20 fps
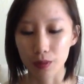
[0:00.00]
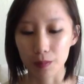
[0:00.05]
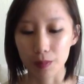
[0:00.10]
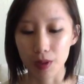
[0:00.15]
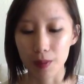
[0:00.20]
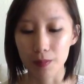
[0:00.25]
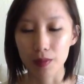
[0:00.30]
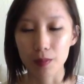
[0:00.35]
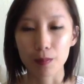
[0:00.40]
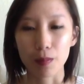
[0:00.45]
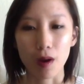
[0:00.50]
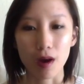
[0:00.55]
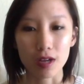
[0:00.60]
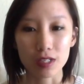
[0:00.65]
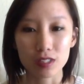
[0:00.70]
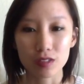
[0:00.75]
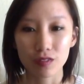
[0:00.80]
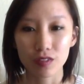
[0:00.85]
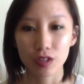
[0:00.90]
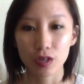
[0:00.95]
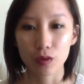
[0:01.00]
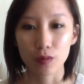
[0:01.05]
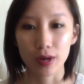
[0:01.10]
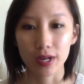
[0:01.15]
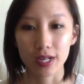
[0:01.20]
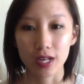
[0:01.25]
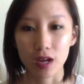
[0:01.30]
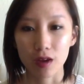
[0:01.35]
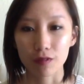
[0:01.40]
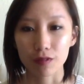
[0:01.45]
a paper, pause the video
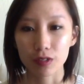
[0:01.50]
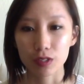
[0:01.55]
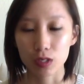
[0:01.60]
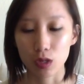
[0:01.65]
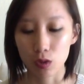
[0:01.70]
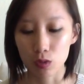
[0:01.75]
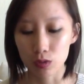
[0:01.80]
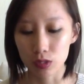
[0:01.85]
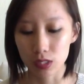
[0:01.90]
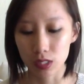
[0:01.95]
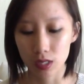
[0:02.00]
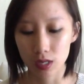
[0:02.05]
right now if you don't.